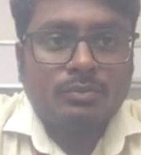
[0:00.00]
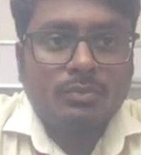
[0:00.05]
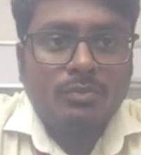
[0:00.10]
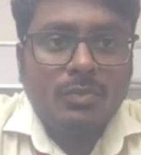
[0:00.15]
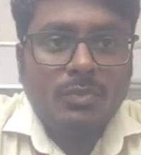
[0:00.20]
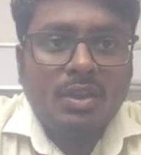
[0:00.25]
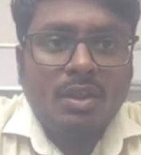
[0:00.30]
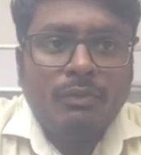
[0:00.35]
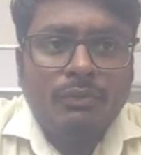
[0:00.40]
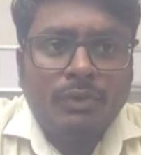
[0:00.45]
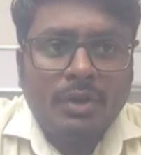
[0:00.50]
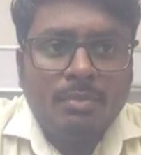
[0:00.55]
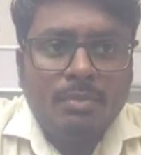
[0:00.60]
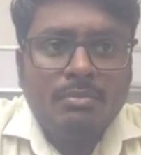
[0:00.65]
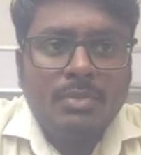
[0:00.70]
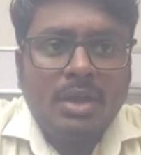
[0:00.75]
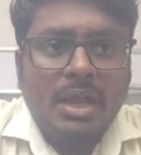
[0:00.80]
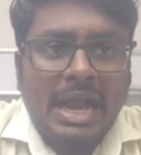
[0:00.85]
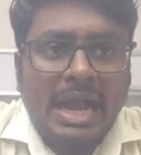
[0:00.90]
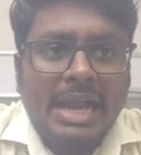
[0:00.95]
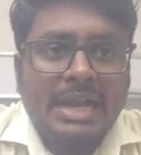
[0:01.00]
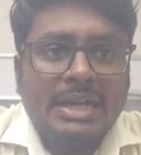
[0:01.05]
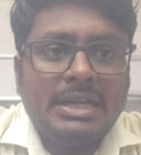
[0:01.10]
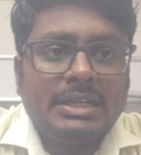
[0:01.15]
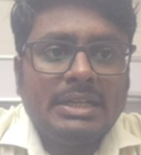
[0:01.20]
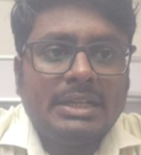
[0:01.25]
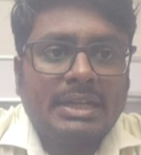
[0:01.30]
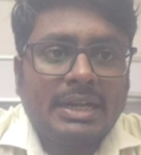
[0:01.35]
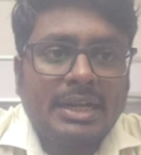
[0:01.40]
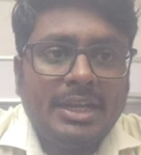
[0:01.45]
from and
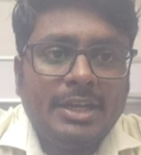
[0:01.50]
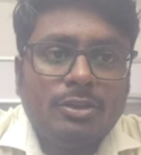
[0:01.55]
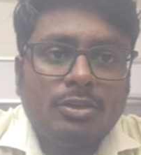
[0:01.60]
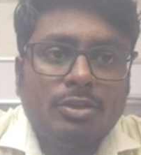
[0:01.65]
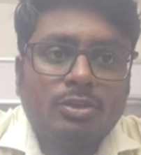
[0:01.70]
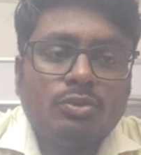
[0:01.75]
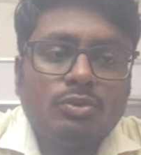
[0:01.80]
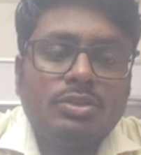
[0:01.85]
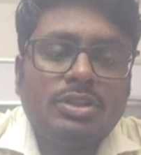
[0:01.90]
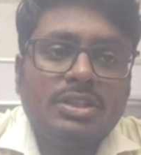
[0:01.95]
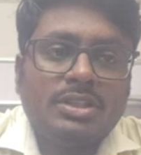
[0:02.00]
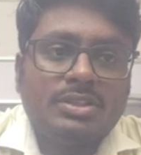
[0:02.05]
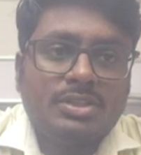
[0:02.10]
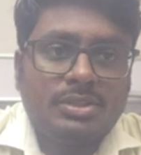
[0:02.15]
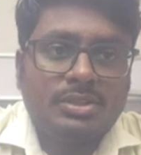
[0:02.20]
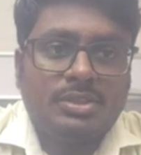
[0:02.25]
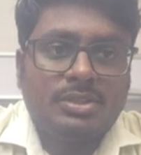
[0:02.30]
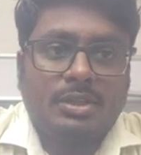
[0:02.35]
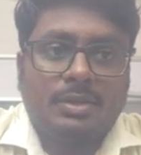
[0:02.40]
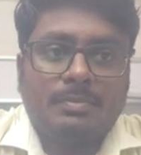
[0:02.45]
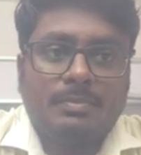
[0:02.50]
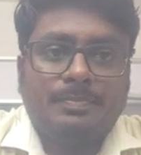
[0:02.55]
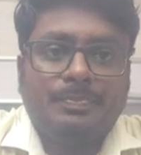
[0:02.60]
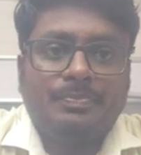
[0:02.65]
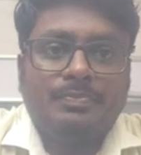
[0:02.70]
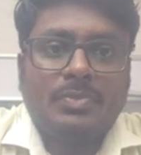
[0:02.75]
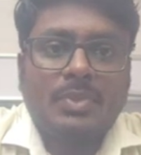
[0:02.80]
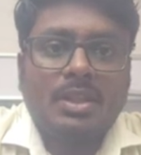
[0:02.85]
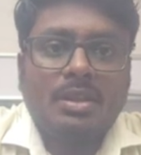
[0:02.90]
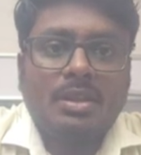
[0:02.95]
write to the register.
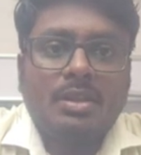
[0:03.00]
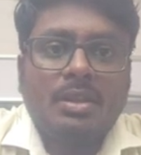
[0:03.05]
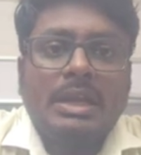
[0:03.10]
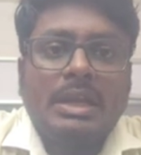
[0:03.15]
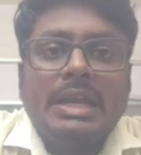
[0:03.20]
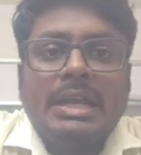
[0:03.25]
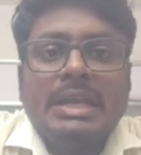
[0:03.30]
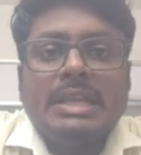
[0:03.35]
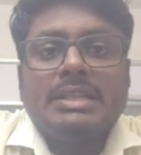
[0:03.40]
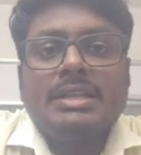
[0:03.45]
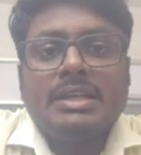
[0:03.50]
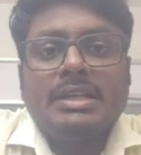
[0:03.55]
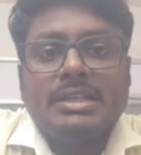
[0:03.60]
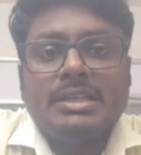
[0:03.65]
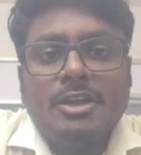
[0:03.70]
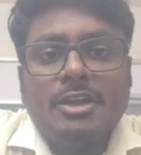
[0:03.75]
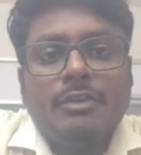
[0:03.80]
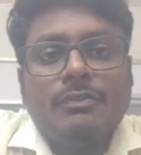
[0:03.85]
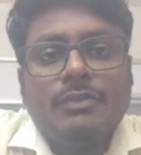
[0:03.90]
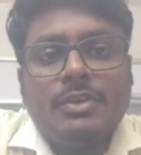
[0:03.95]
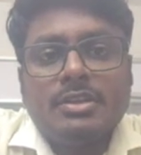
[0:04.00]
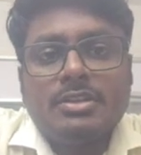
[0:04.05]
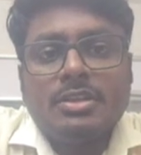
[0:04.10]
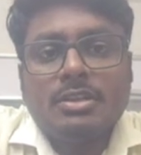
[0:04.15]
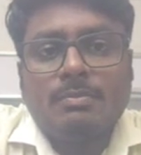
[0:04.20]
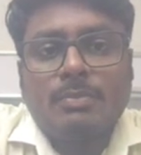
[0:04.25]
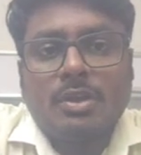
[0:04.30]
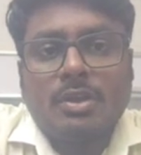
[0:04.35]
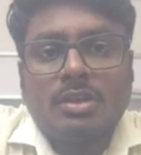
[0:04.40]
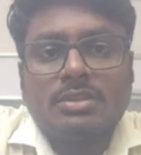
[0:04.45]
The interfacing
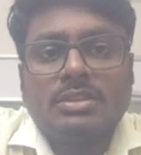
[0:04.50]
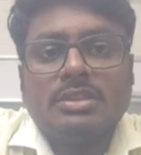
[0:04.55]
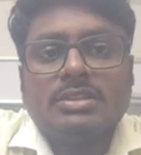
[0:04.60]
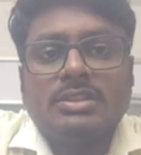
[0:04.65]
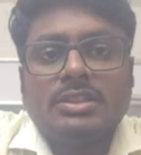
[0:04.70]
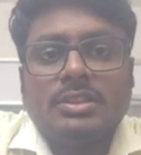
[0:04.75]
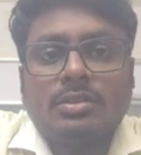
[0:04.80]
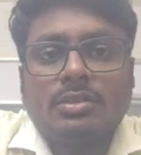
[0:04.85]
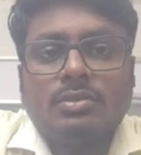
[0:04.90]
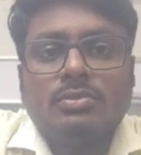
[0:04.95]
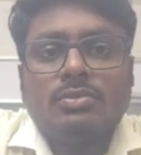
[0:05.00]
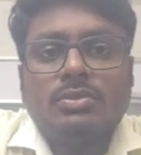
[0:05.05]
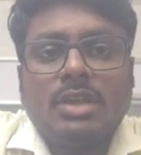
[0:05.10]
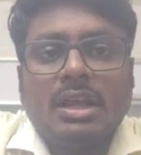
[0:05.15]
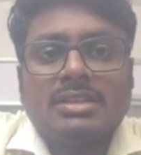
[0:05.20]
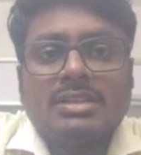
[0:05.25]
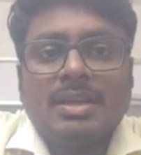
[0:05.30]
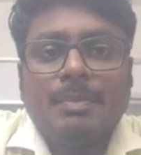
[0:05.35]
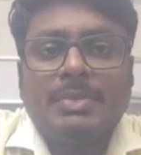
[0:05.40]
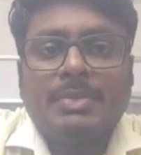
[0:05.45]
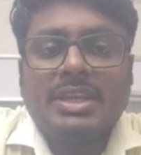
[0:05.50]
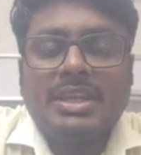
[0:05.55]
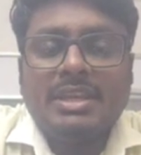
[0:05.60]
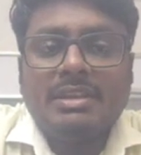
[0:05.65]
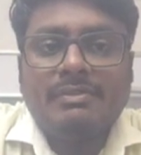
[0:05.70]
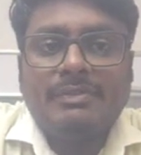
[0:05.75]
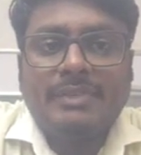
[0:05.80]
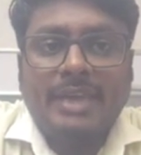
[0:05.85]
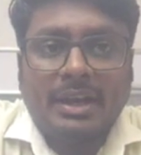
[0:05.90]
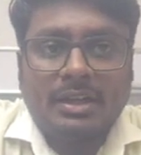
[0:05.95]
process includes some key
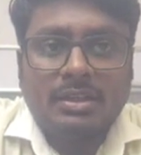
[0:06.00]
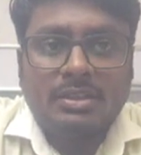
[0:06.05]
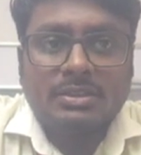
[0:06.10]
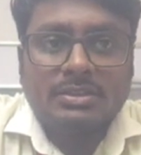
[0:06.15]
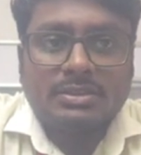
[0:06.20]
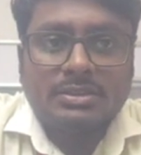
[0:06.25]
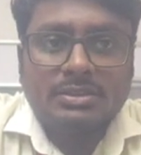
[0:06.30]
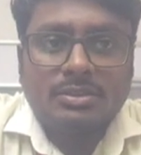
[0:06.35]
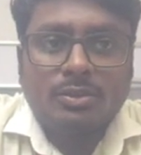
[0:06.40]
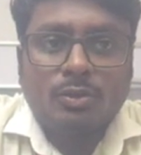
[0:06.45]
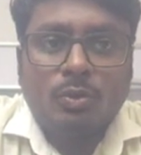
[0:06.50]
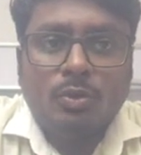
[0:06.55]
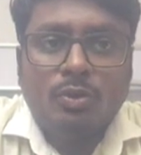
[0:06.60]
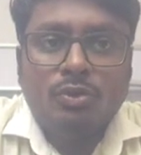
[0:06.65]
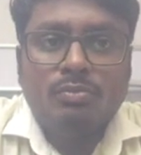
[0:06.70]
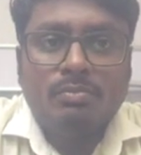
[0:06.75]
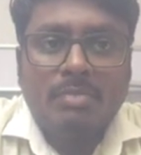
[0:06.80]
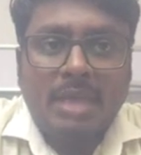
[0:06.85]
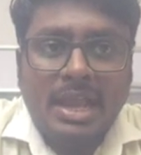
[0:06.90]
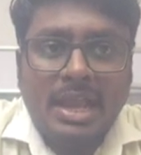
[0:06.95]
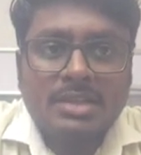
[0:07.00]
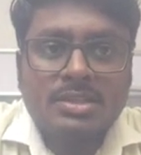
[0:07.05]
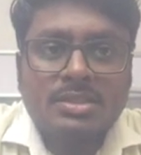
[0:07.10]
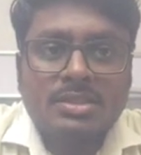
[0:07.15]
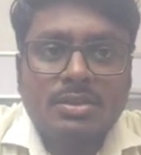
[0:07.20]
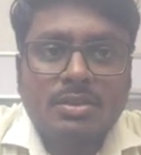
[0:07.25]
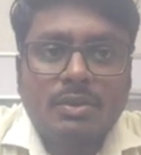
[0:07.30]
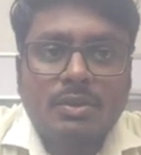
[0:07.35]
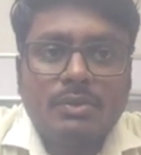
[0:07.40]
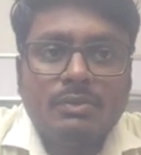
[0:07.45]
factors to match
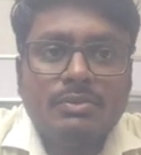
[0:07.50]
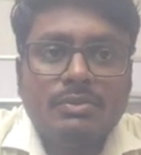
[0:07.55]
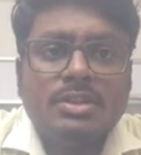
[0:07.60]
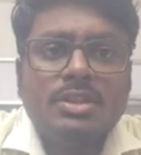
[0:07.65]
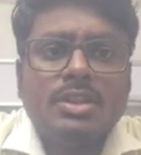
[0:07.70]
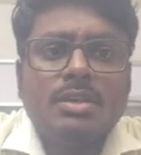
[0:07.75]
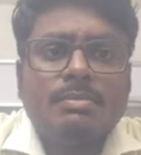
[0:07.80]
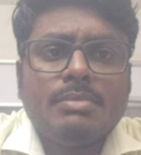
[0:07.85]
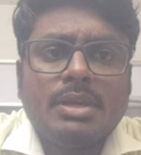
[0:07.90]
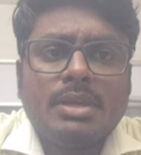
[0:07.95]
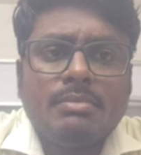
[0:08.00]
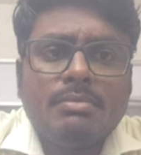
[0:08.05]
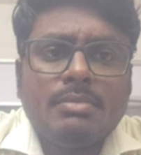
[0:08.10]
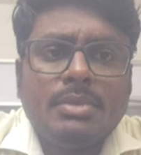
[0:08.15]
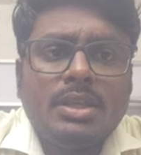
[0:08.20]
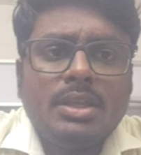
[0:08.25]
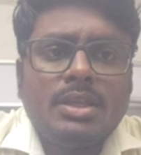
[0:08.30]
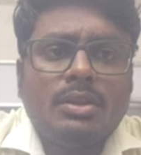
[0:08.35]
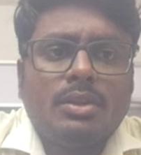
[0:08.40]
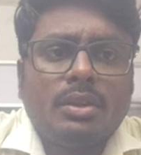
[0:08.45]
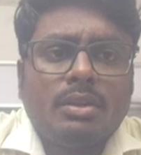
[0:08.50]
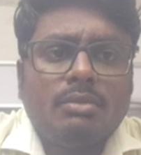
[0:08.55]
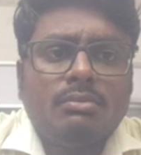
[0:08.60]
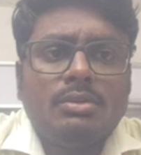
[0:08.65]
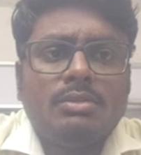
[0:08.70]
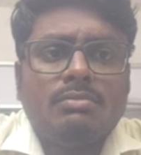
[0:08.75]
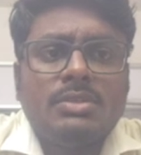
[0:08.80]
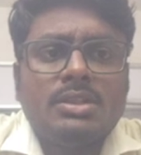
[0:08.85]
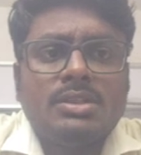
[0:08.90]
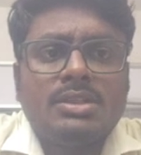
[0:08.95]
with the memory
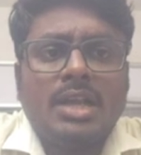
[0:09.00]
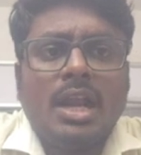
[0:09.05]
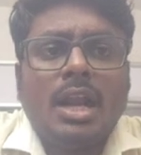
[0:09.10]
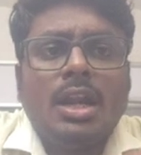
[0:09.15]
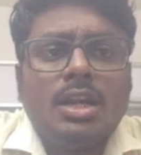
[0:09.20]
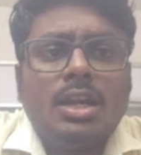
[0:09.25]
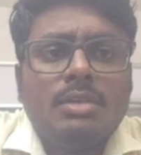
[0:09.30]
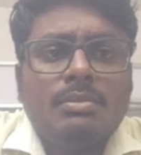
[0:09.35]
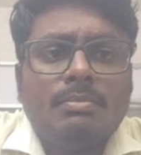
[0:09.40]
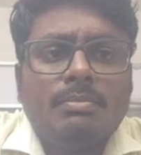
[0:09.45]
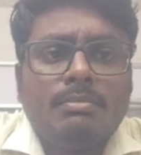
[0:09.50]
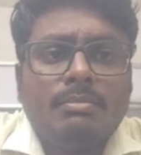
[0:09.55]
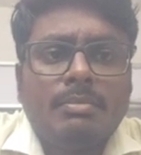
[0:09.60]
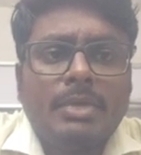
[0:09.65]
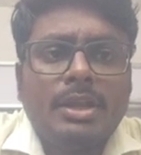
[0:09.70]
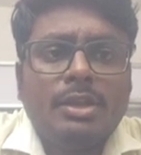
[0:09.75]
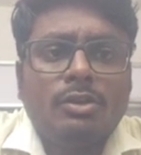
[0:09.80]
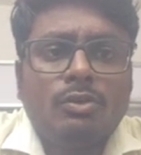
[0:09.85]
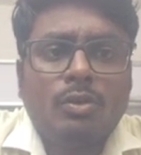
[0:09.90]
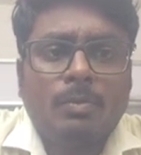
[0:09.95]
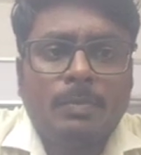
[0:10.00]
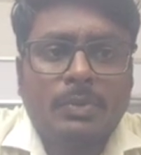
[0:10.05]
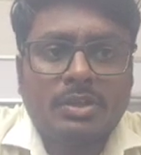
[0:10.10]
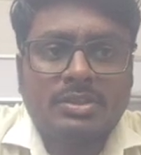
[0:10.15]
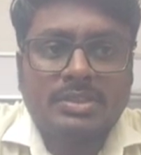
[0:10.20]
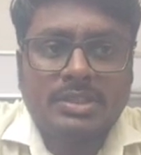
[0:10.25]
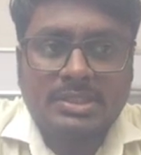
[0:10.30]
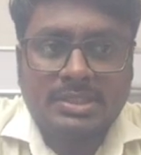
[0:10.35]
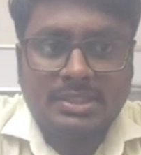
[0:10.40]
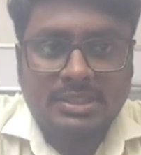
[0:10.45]
requirements and the microprocessor
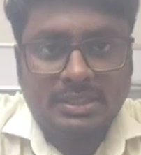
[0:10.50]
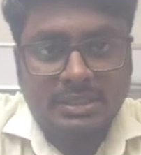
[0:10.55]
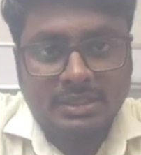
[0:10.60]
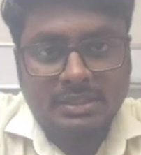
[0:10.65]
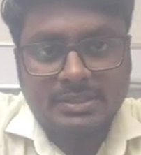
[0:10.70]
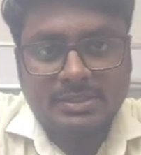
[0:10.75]
signals.